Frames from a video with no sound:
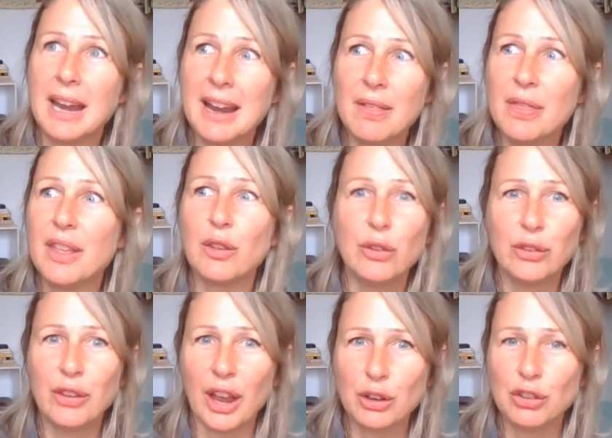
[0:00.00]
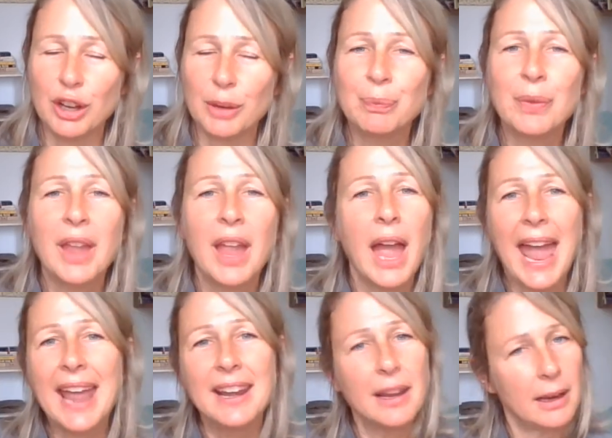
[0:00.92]
in this section.
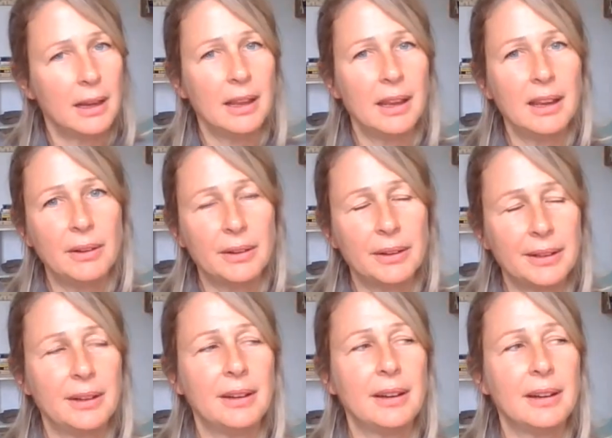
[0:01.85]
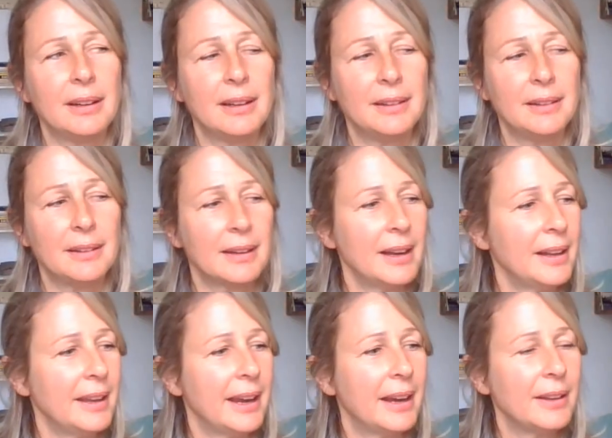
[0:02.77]
And it's
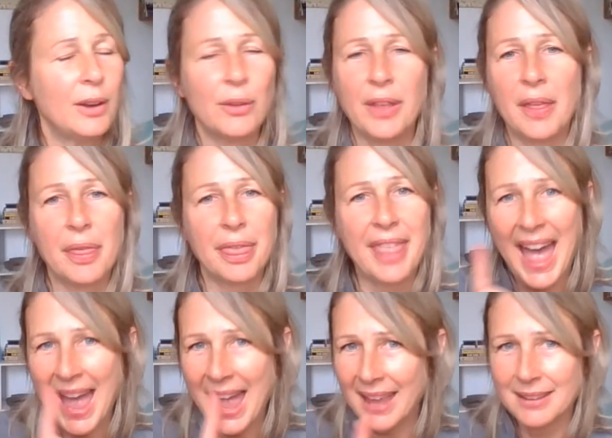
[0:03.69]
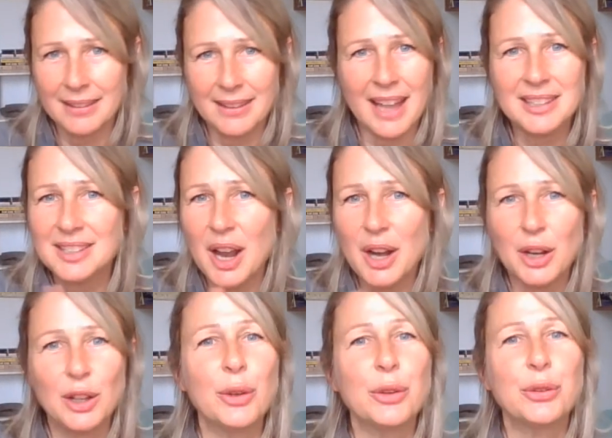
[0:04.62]
kind of like, that's not a
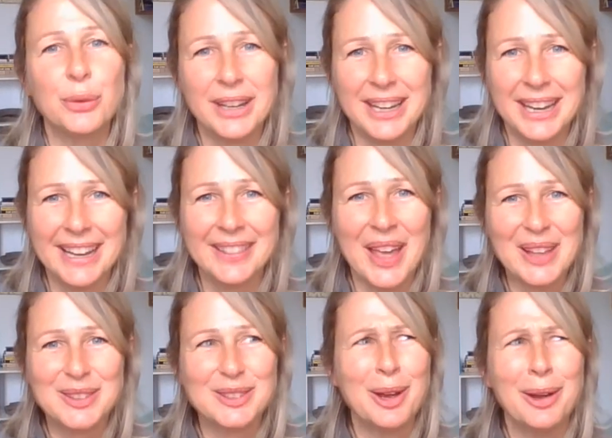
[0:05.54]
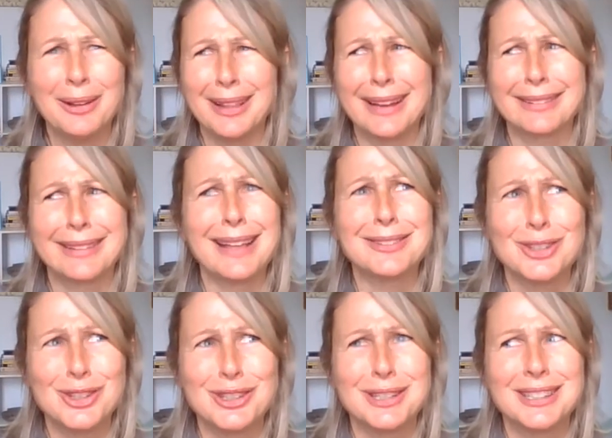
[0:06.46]
close reading. That's
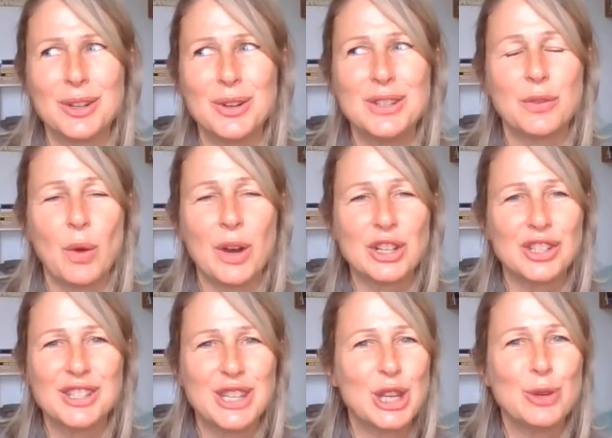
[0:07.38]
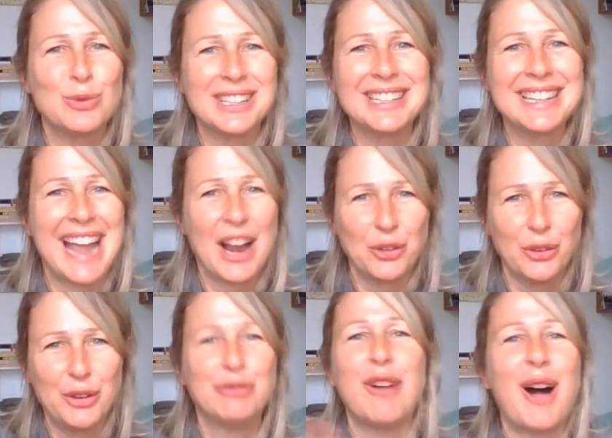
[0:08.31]
just a series of questions that you didn't
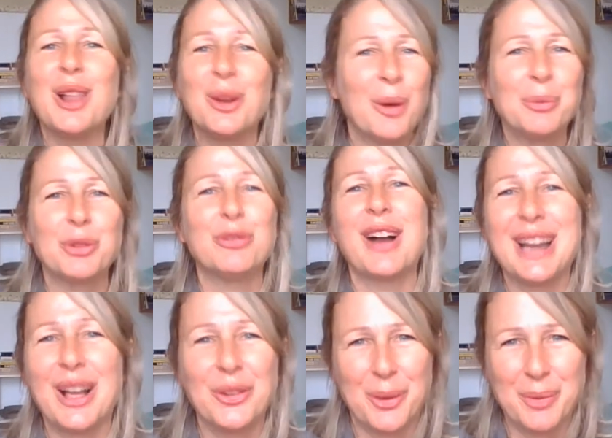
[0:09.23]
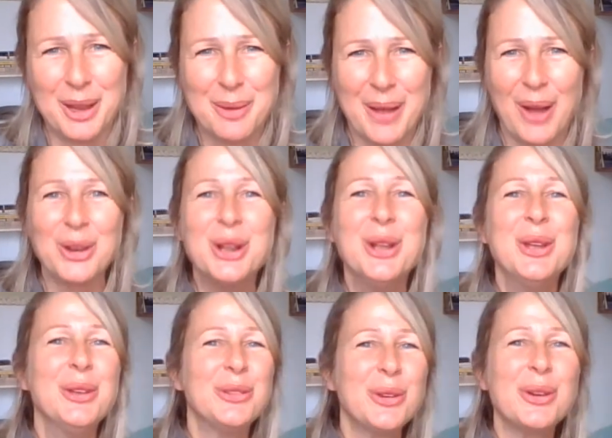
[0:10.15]
actually follow up to find out something about.
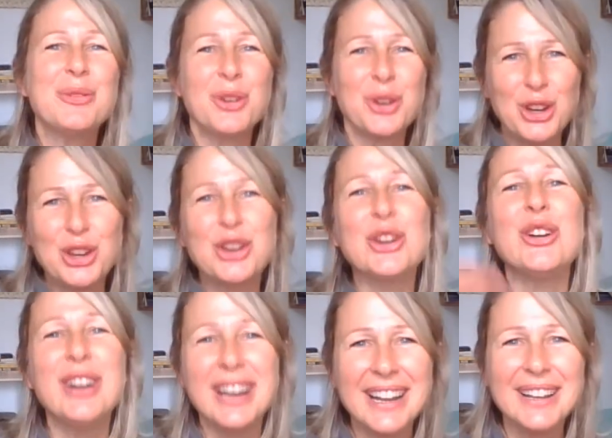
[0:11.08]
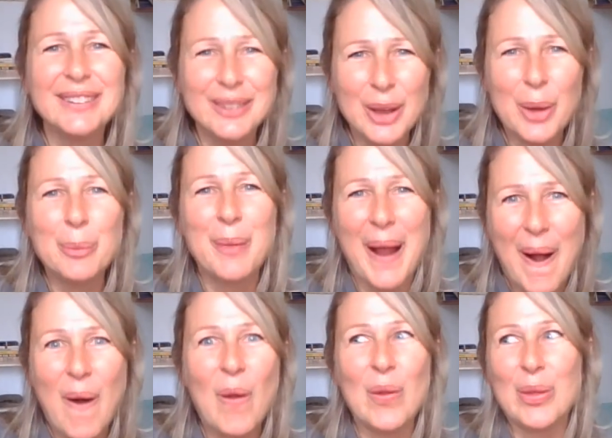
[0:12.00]
So if you're curious
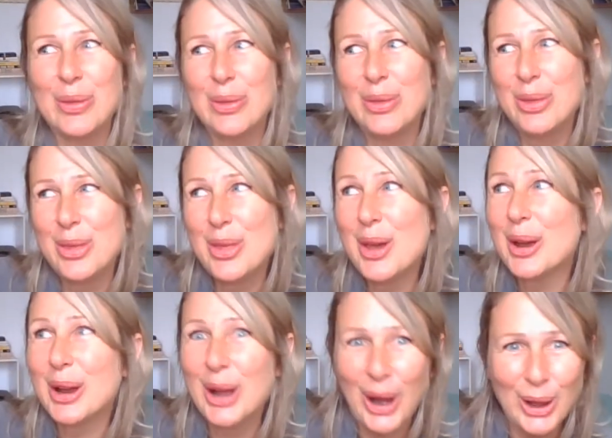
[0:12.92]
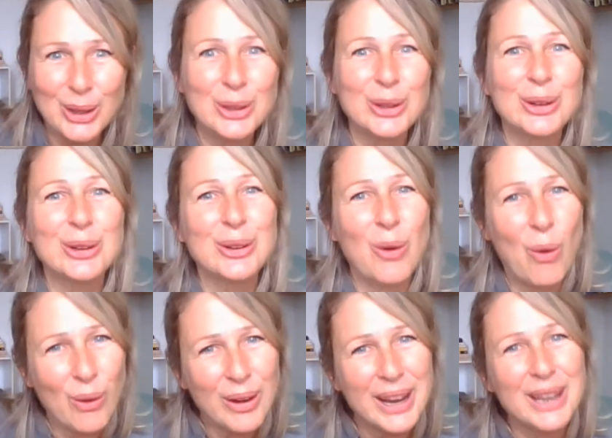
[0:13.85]
about the color
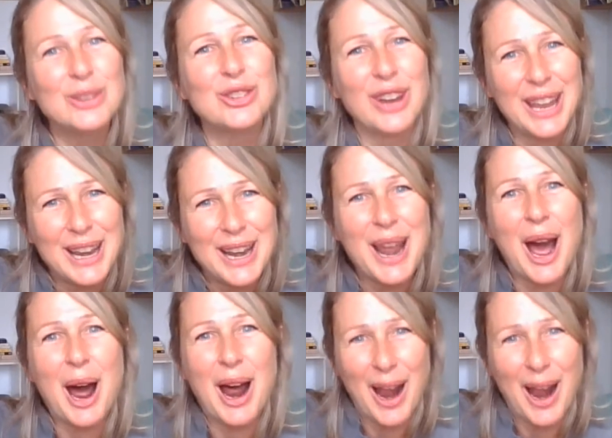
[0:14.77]
orange in